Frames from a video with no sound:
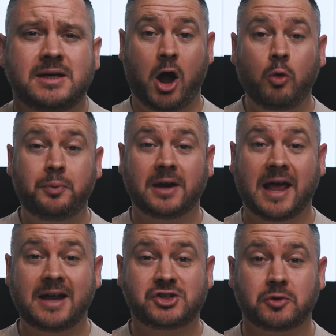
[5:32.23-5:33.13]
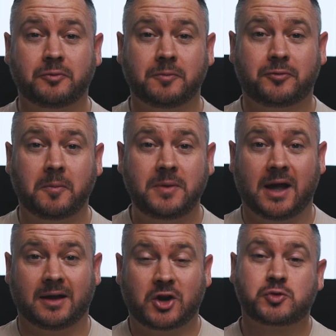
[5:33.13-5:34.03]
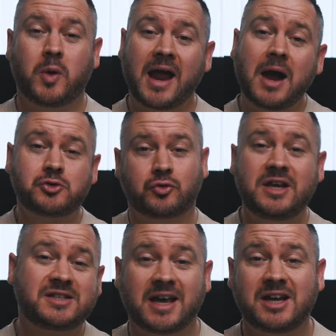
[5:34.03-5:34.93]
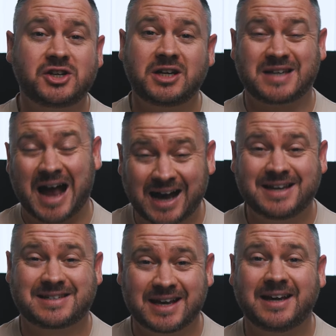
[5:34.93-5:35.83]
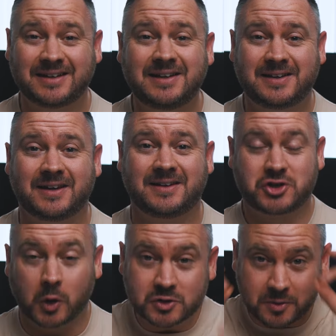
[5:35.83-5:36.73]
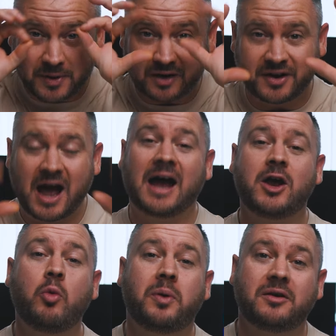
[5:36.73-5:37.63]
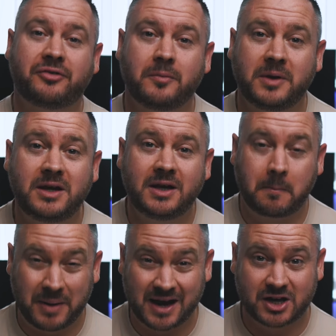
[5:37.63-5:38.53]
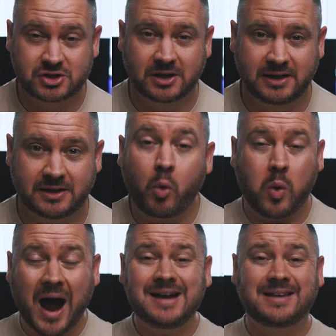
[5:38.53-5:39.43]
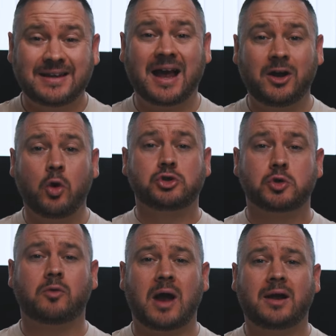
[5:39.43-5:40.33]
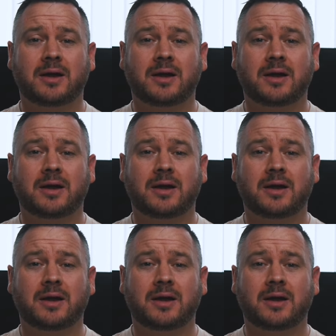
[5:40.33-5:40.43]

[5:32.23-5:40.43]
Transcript: Hope you learned something from that, because when I was researching this, I certainly did. So it was a bit of an eye-opener for me personally. But why did I go to Iraq?